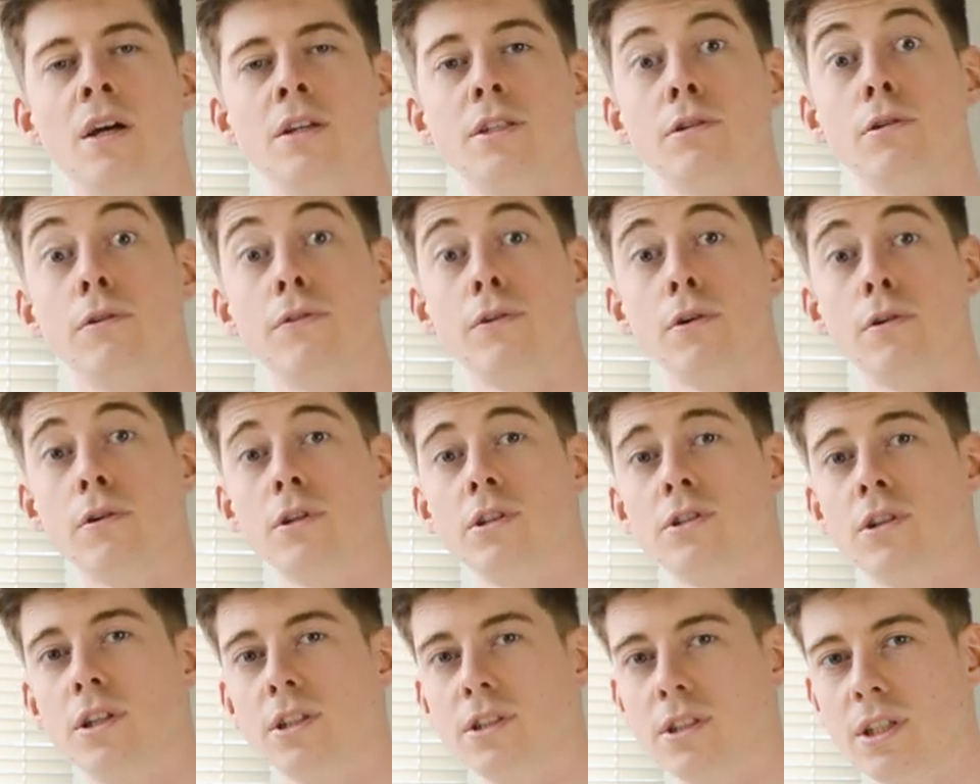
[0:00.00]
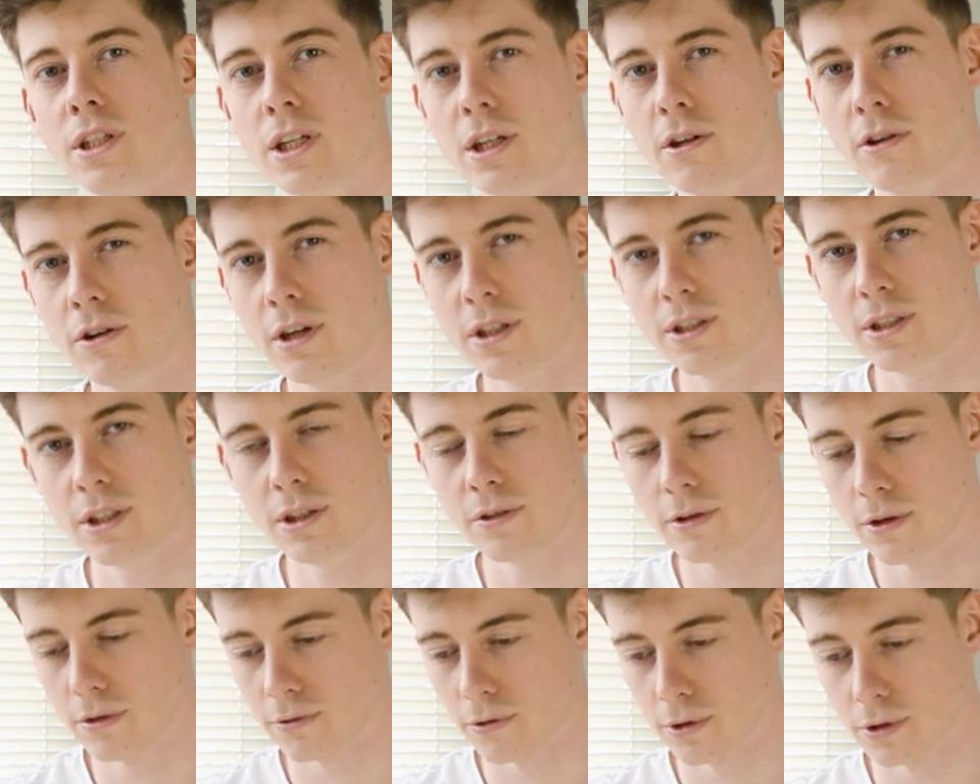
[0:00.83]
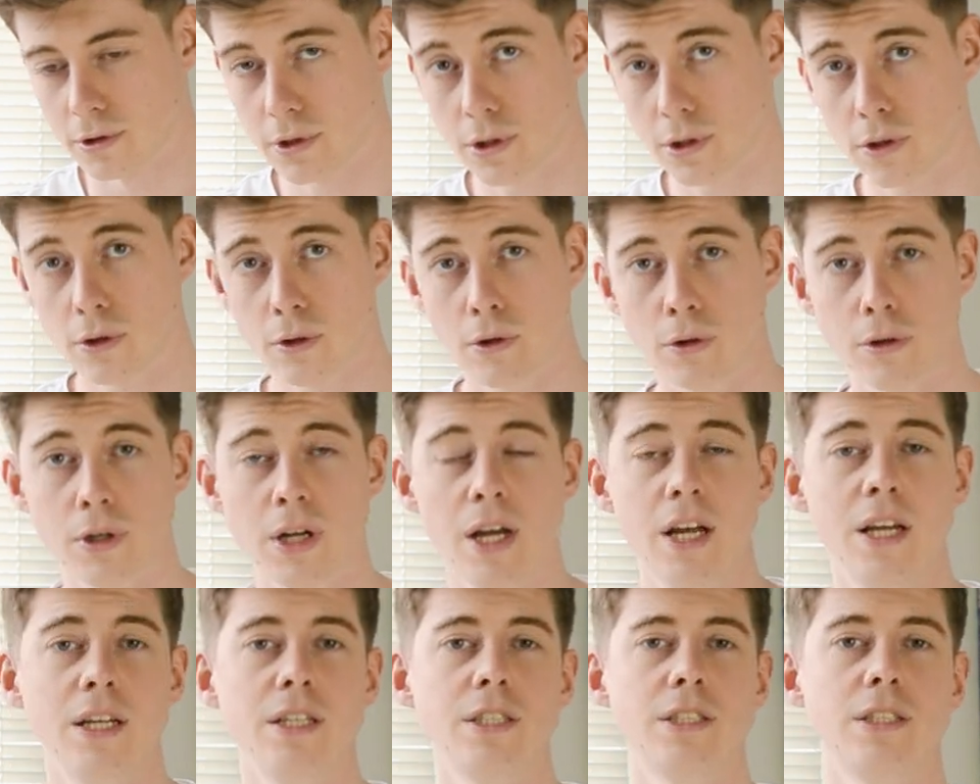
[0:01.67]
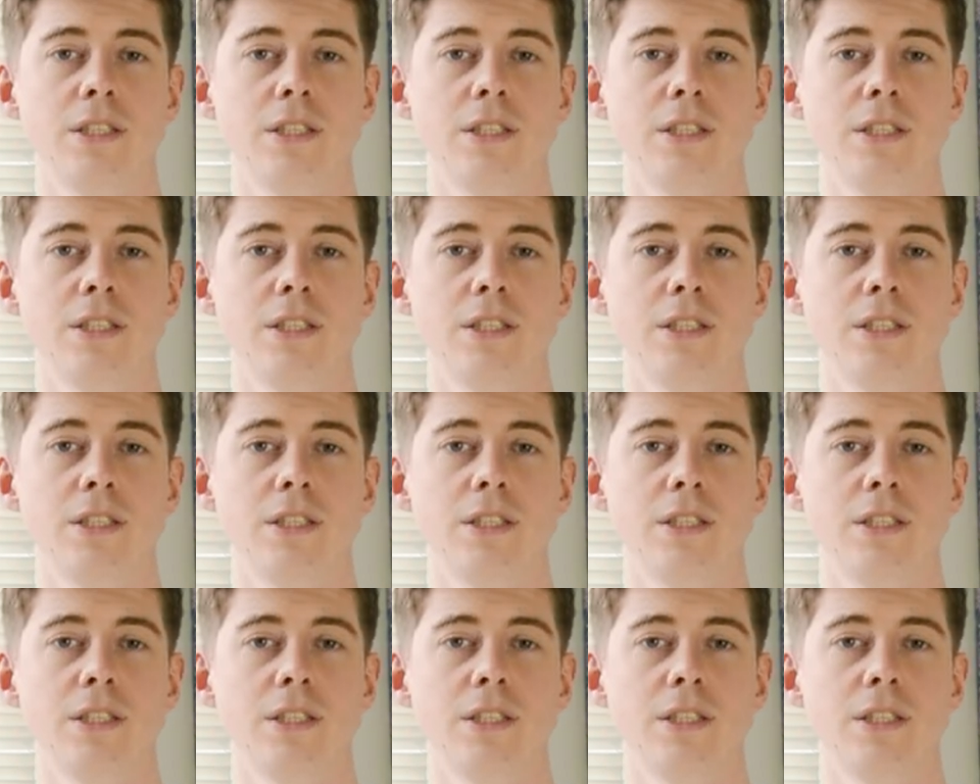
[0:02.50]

So if you're interested in creating your own rose accord,